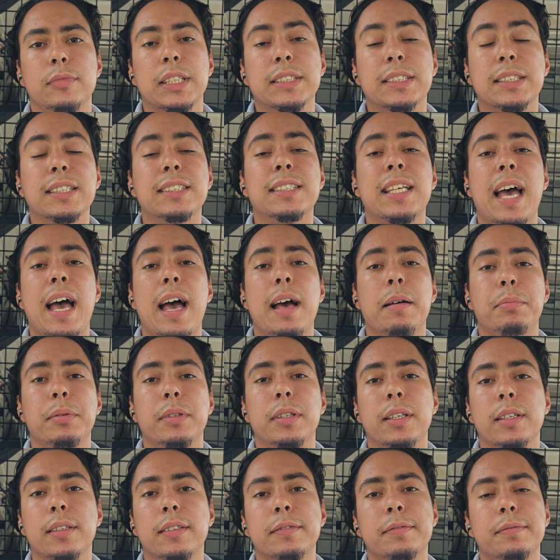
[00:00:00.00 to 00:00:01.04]
Is this
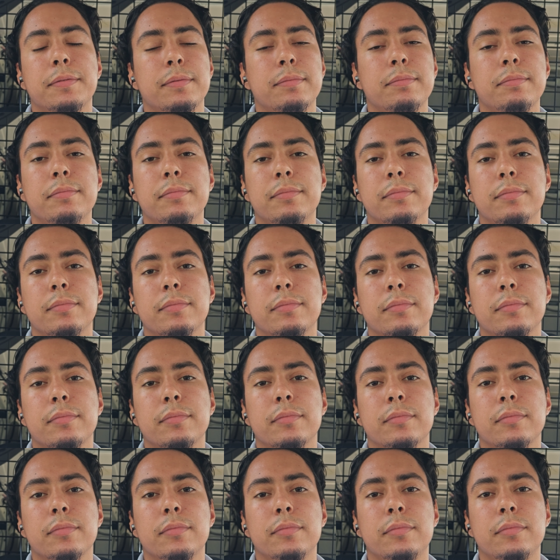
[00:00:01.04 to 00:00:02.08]
happening?
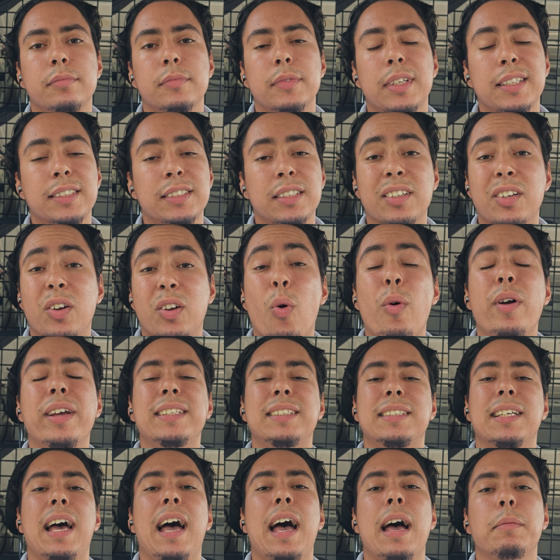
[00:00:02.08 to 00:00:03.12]
Is it
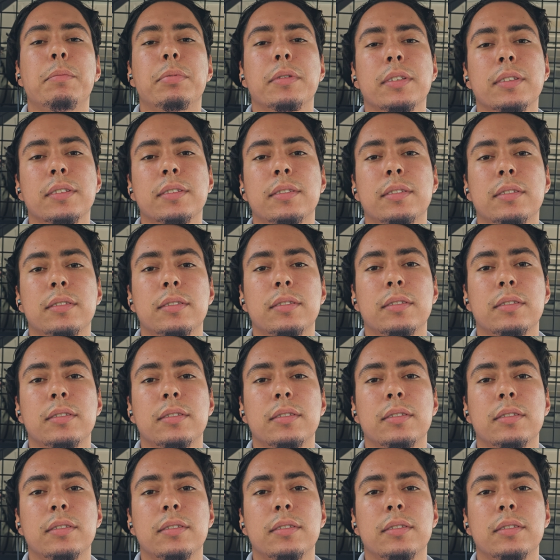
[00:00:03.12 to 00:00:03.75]
going to happen?